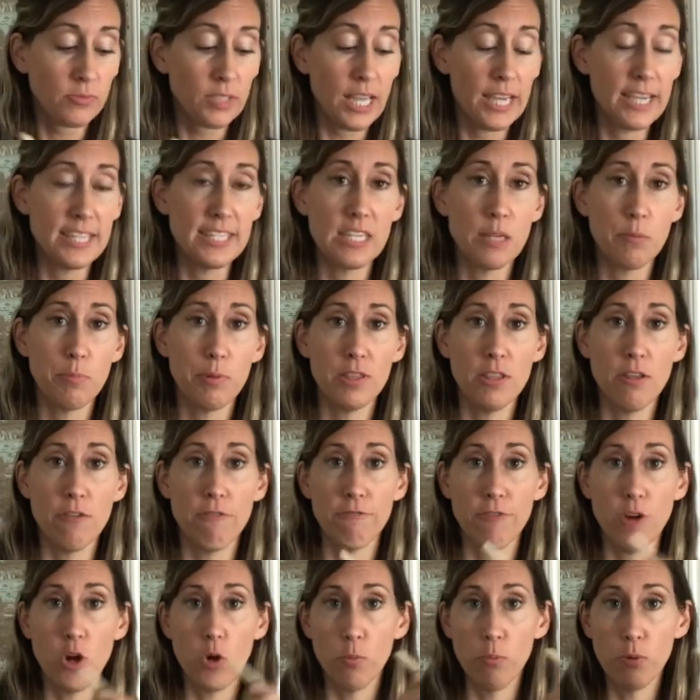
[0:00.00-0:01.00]
I dip it in the
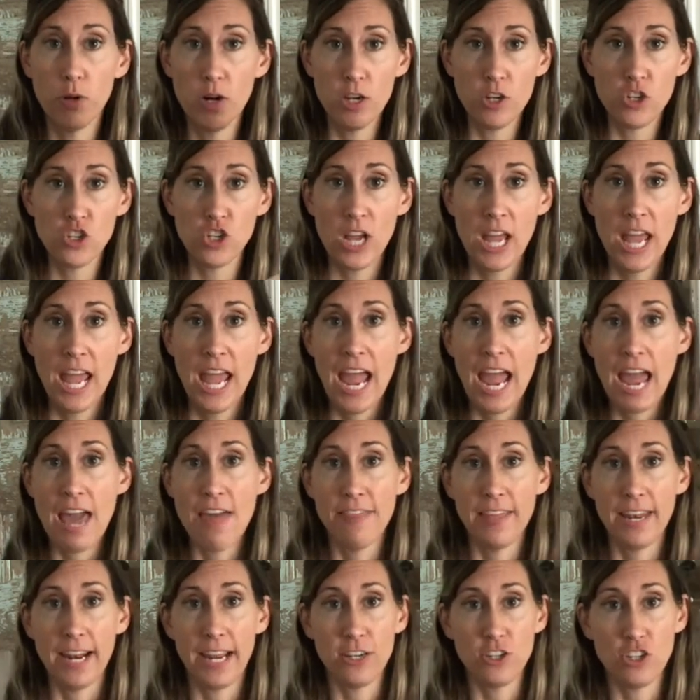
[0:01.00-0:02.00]
foam brush,
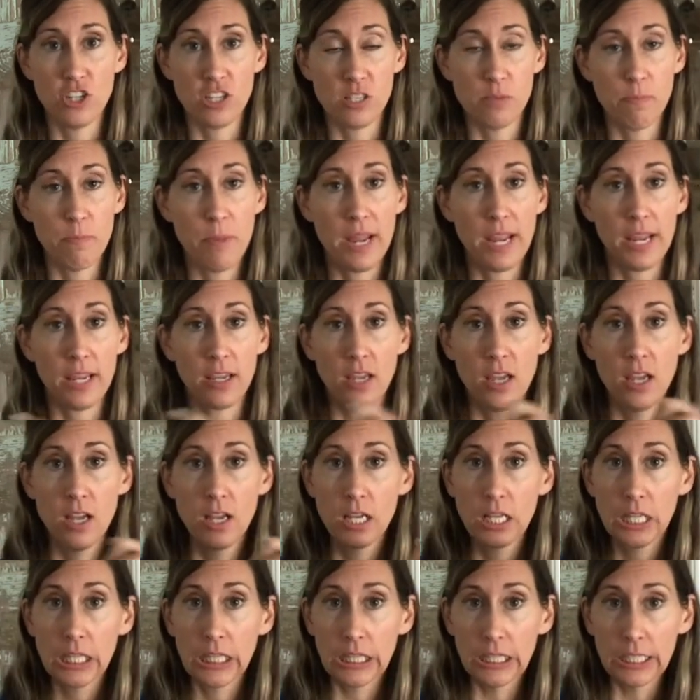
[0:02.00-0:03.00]
and then I just make
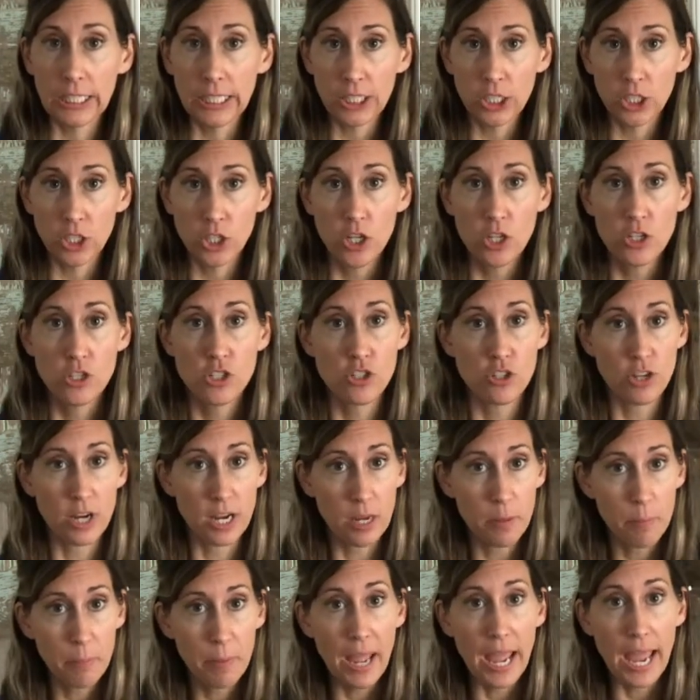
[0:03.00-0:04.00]
clear,
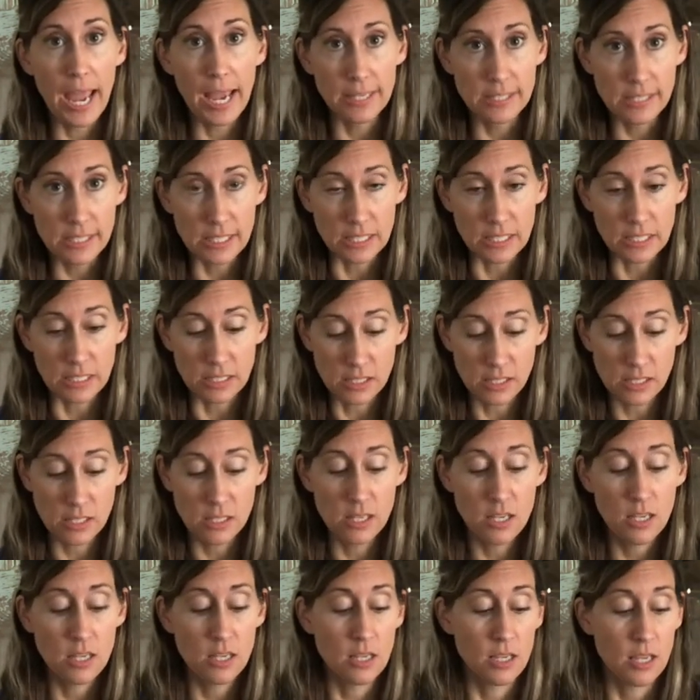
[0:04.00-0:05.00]
straight
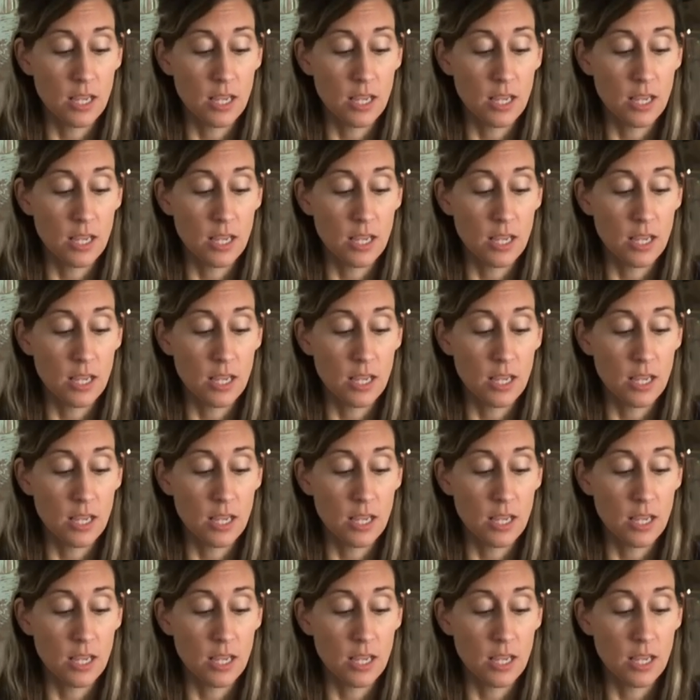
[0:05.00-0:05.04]
passes